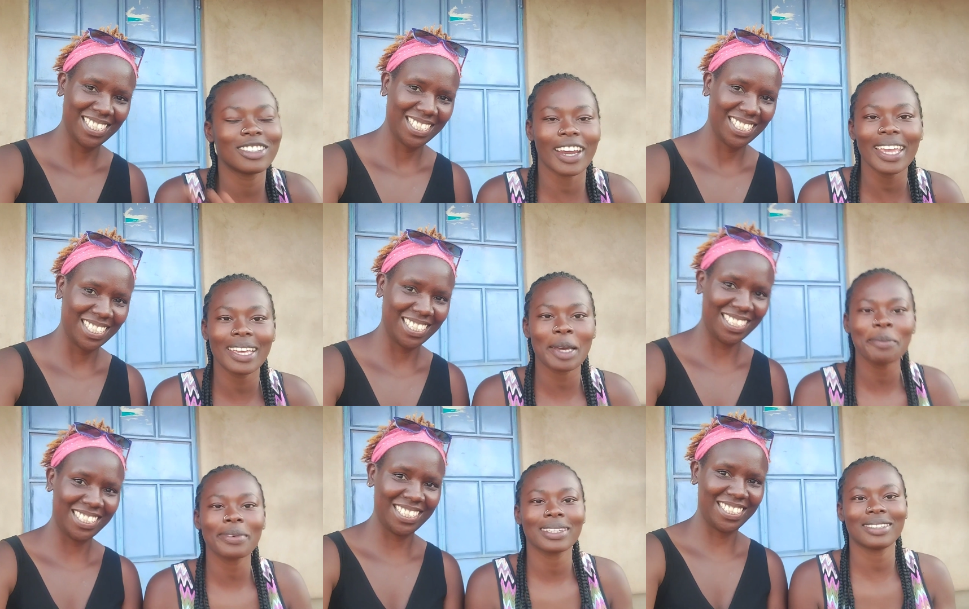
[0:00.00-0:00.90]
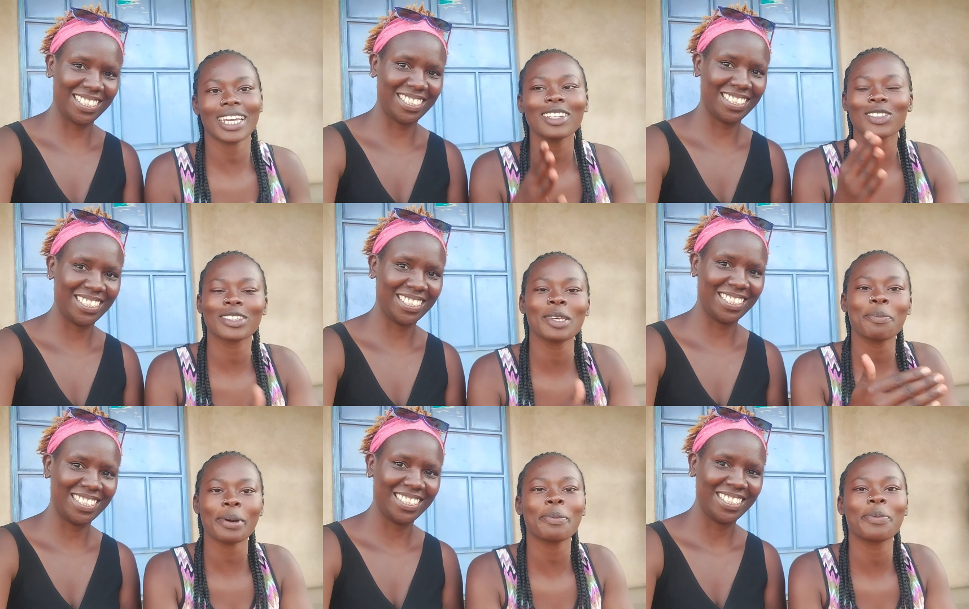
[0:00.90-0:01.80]
Speaker 1: trying i'm trying to keep
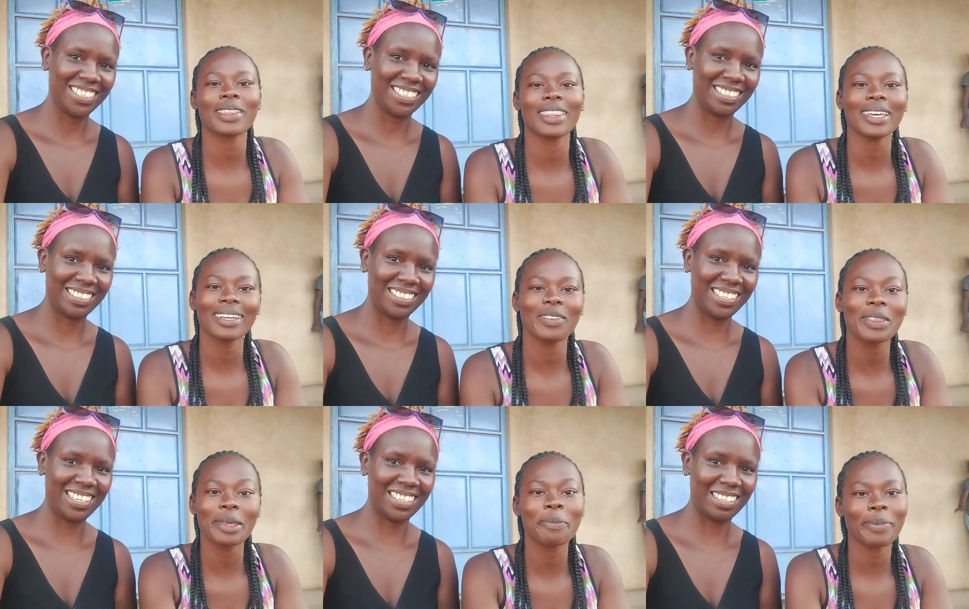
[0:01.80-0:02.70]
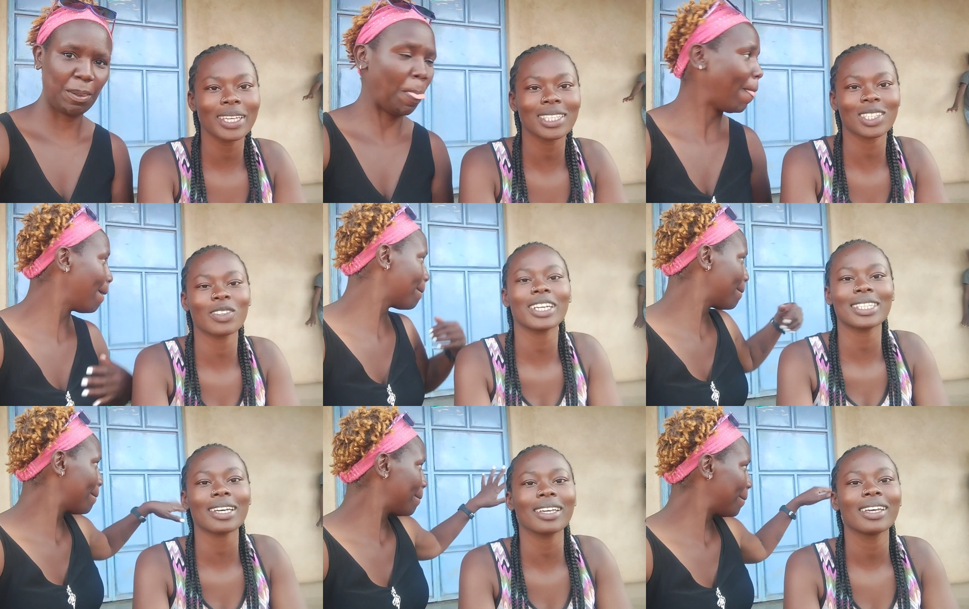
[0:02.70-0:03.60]
up with the, with the pace so that
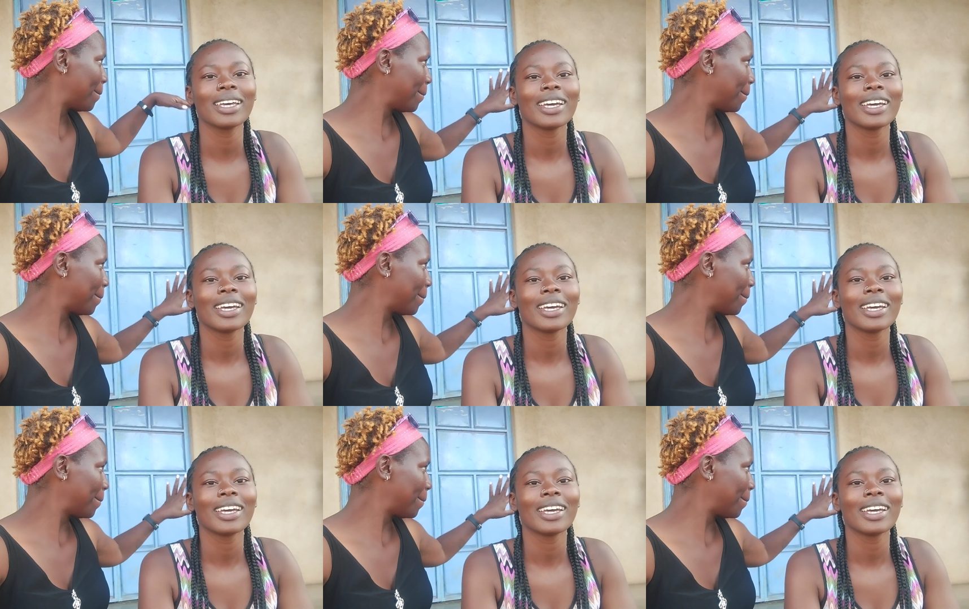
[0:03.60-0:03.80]
i